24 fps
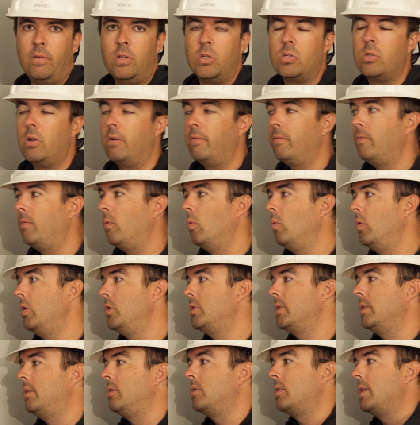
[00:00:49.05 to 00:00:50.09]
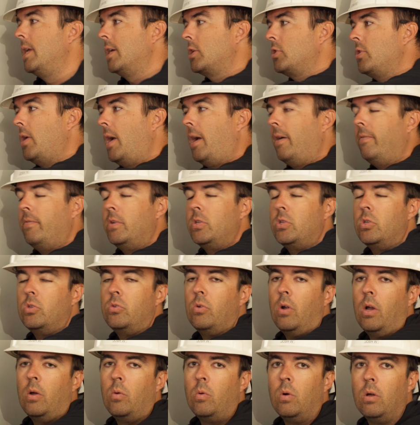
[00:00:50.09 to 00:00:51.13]
inch, not 4 inch, and there's an extra 1/2 inch of
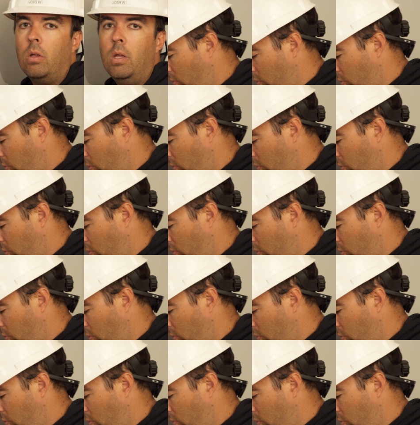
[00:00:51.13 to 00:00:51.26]
drywall.